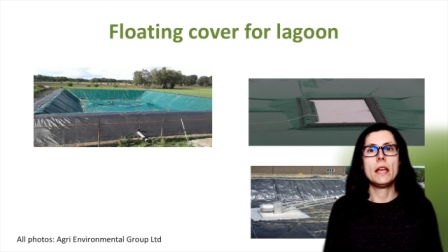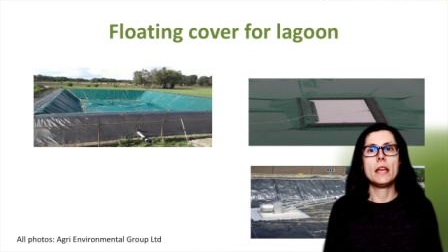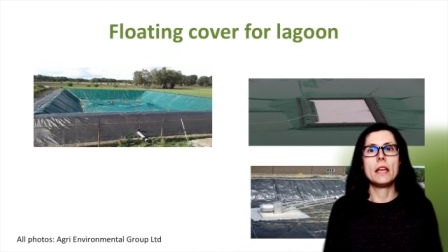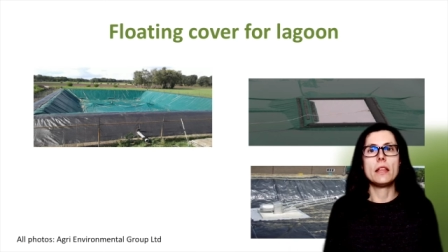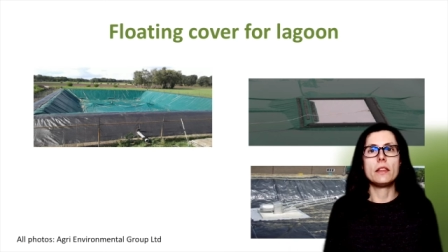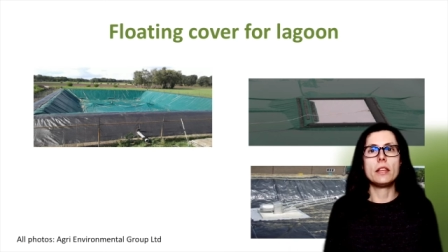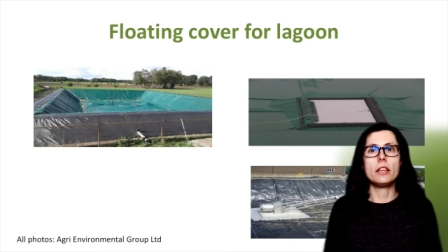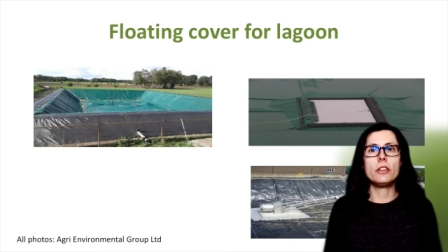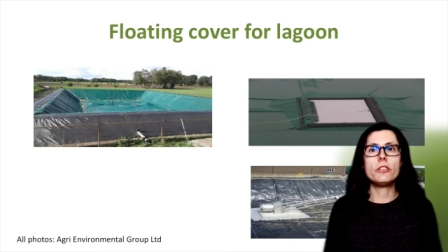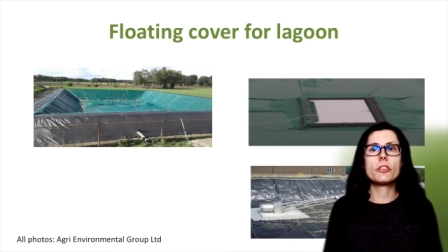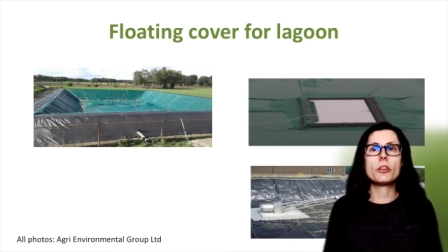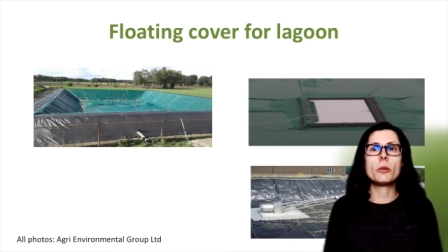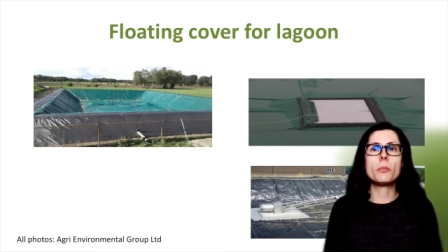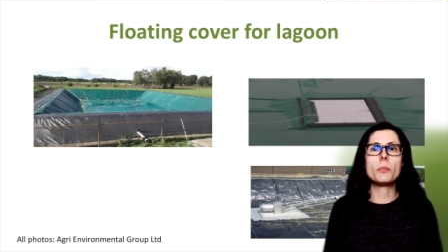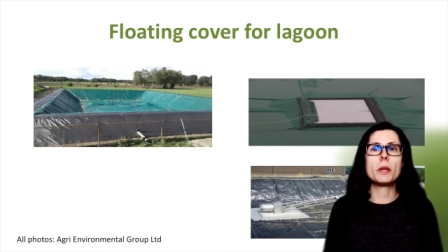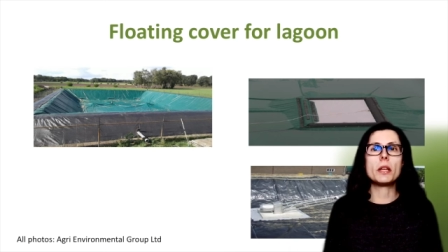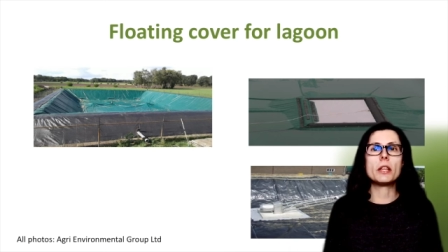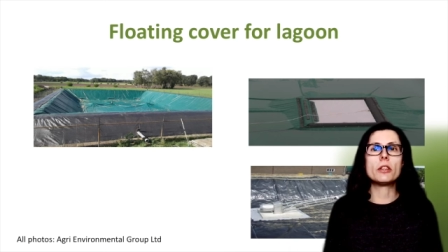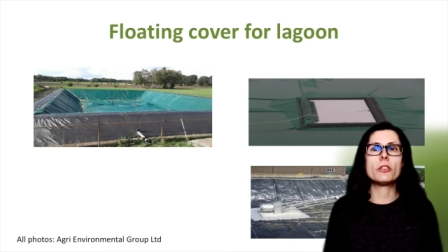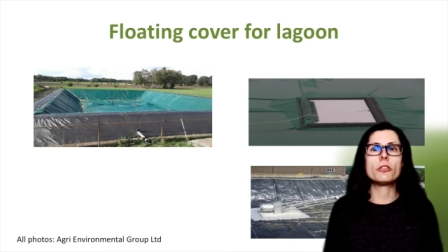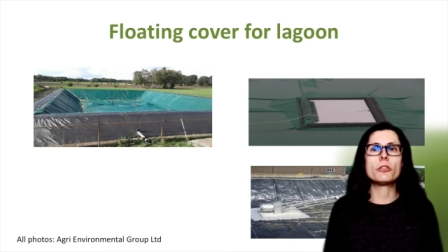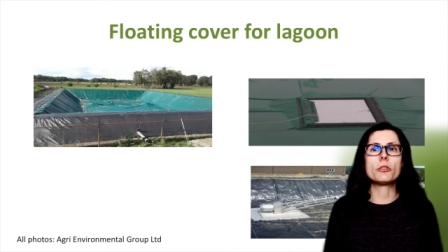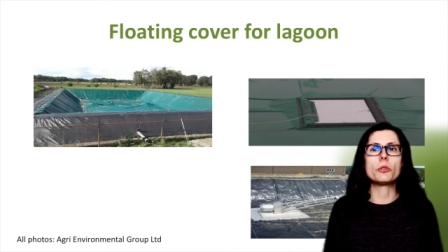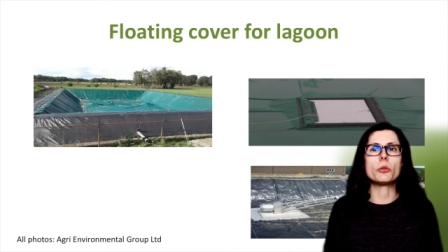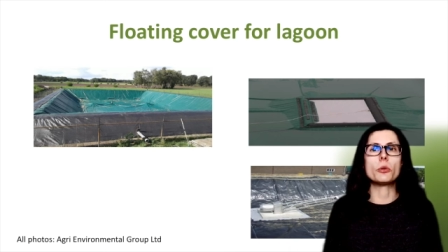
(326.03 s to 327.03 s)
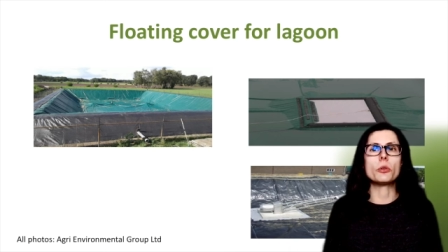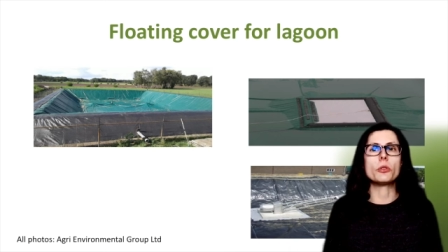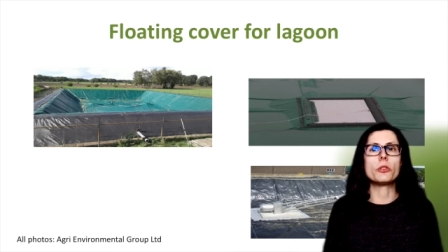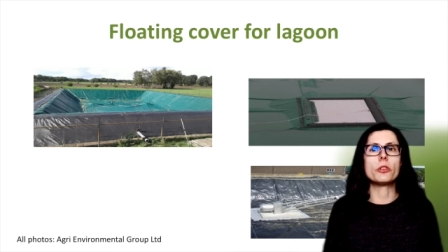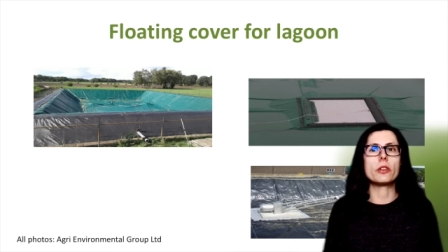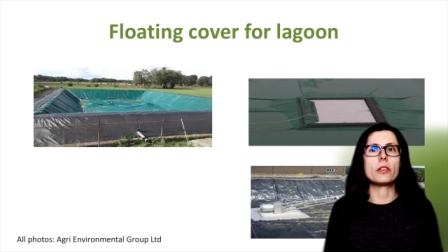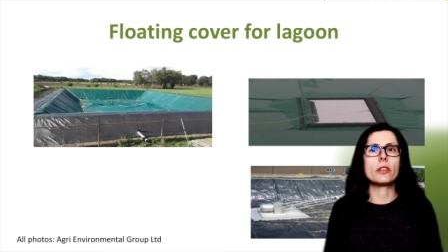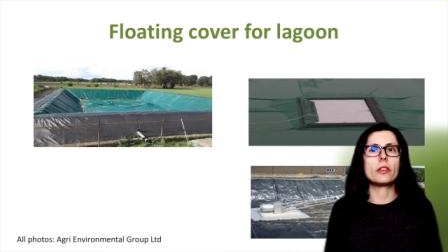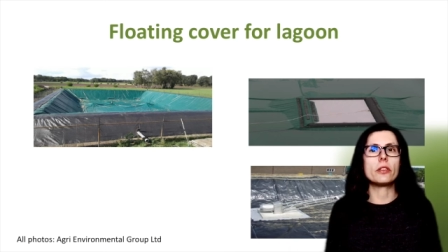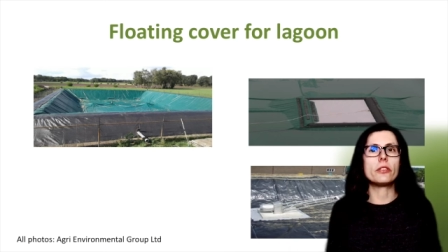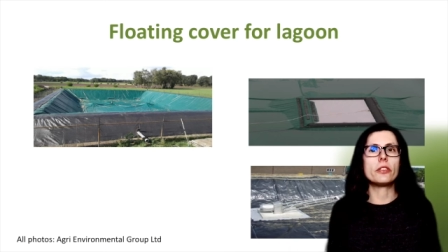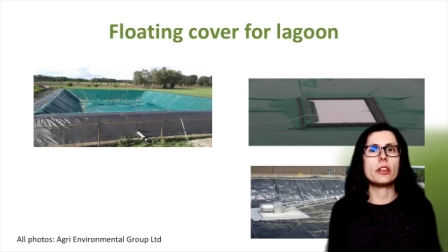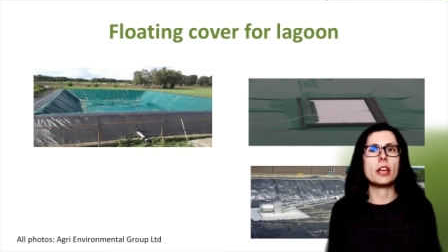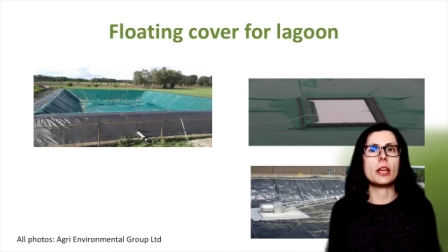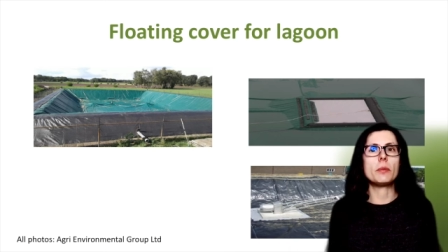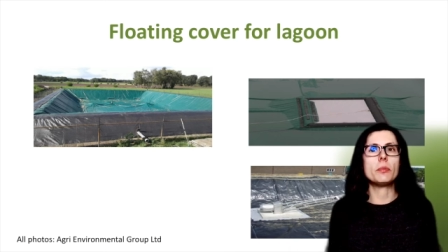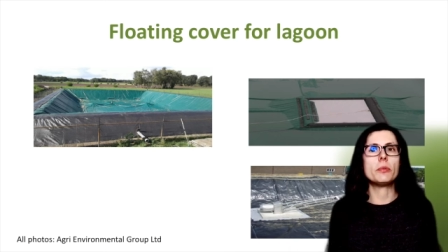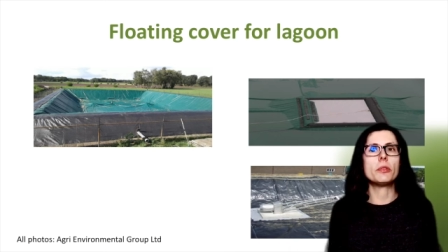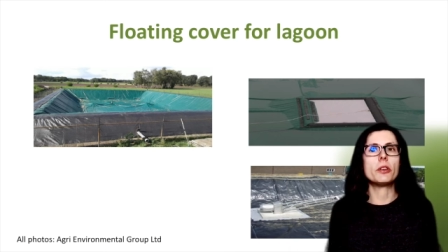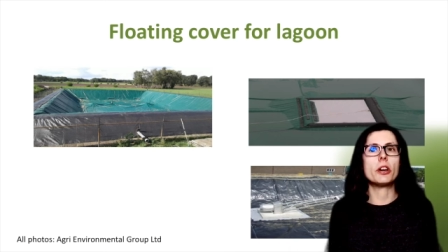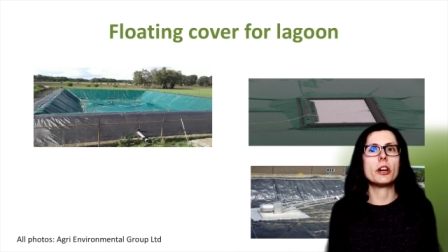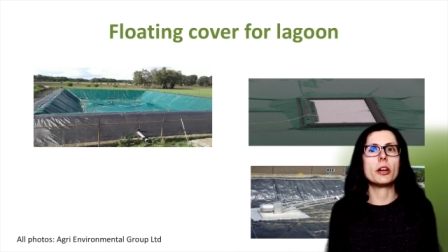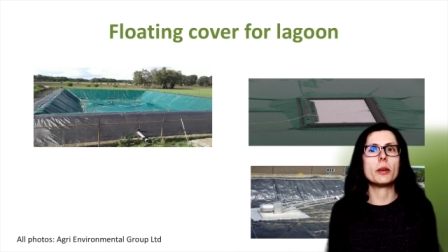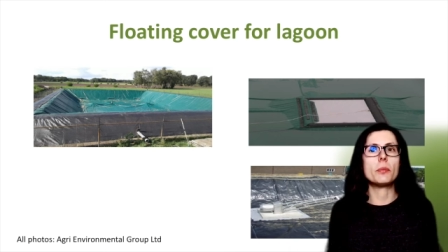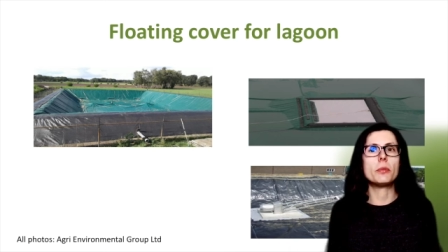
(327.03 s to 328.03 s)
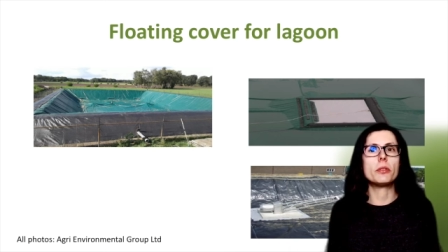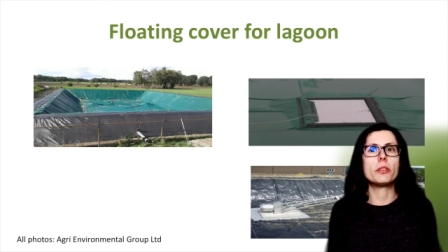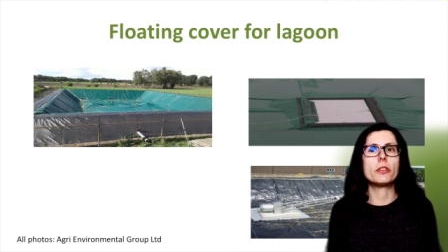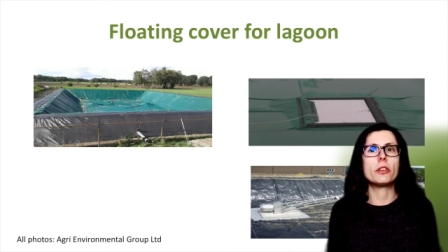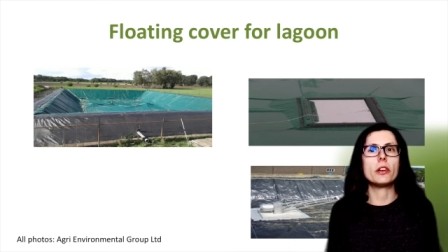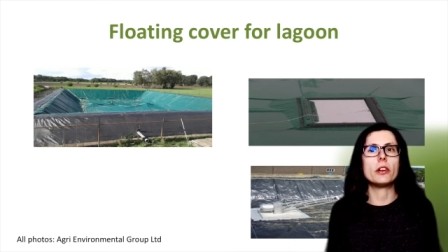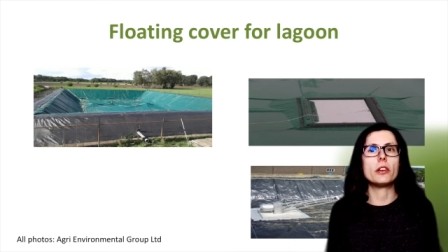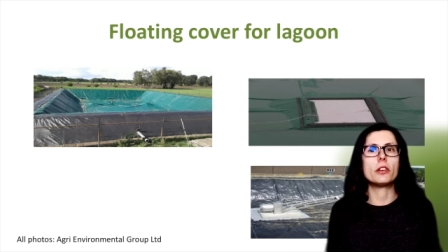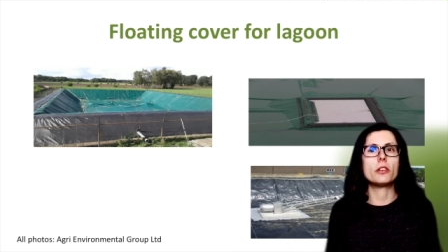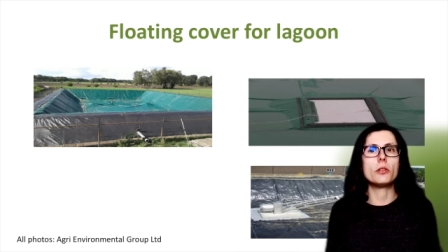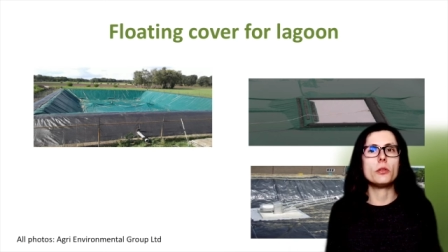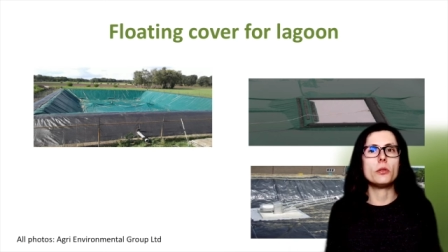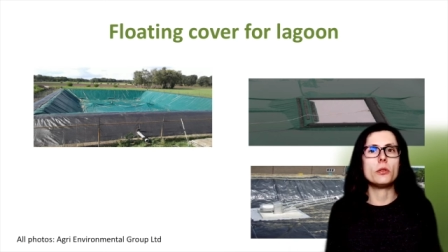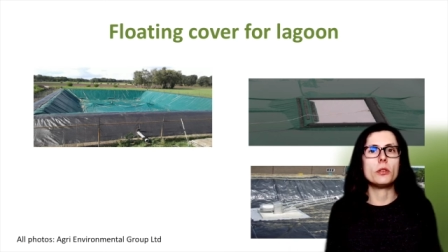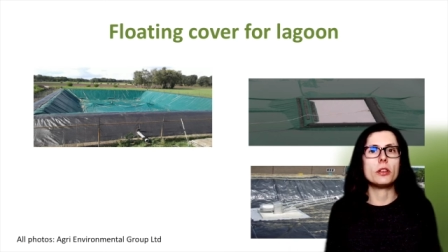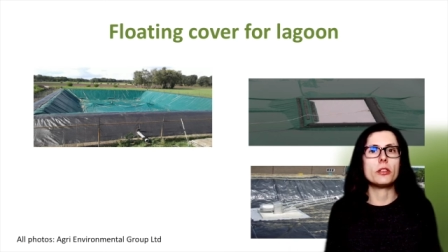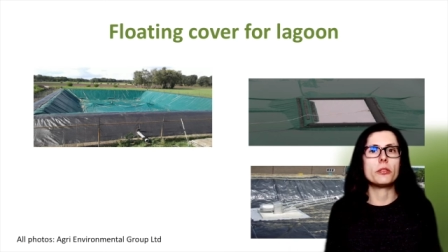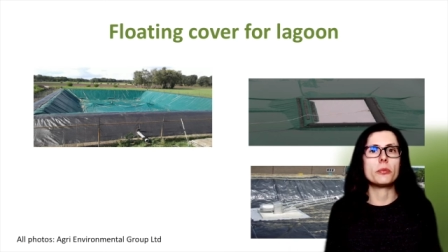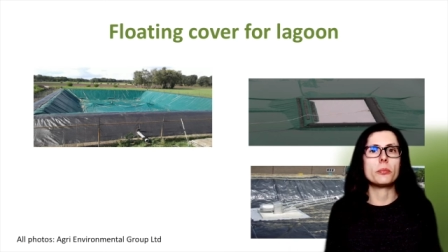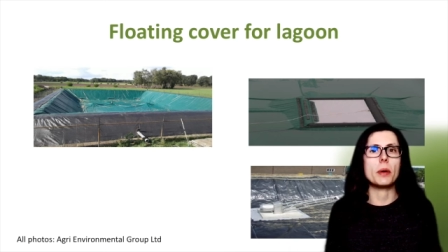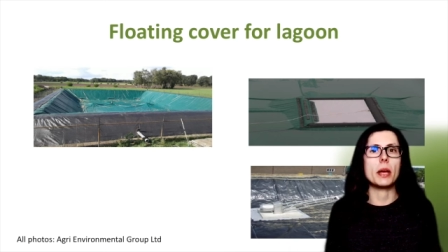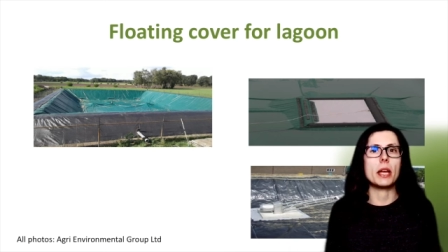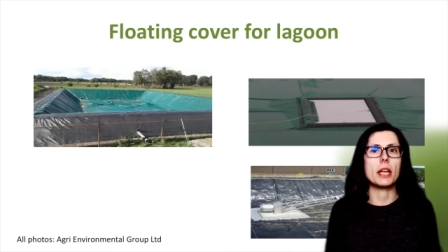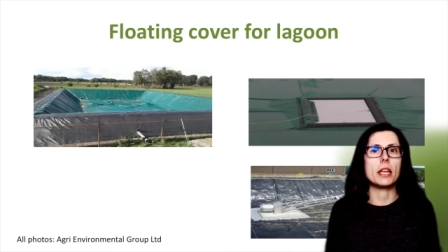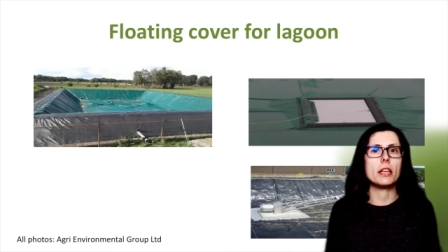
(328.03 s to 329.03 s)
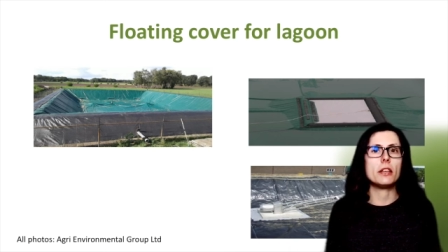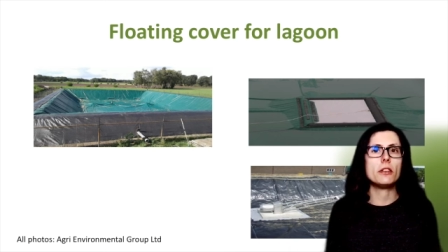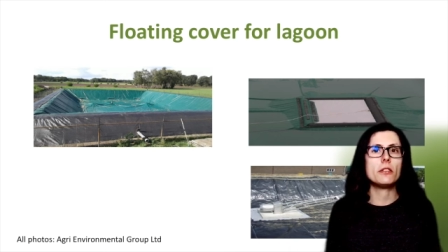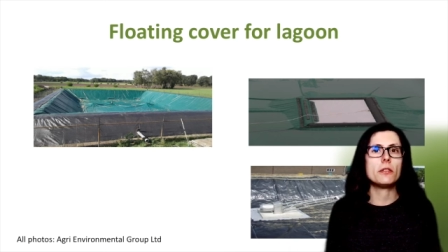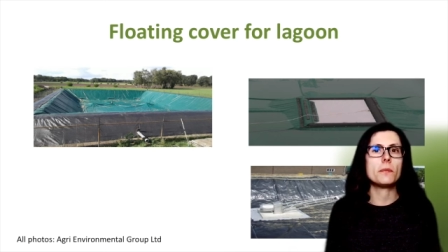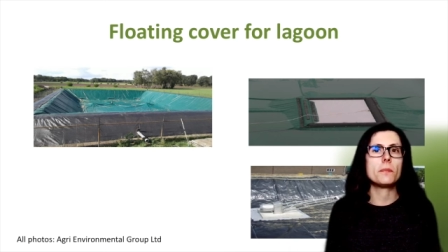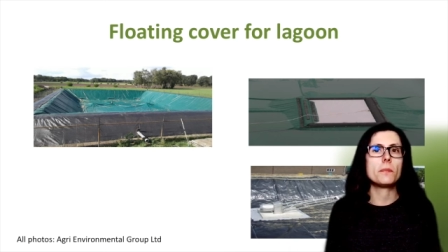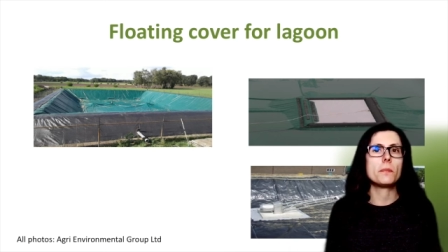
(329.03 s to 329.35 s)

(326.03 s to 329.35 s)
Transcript: These can be installed at the same time as the lagoon is made,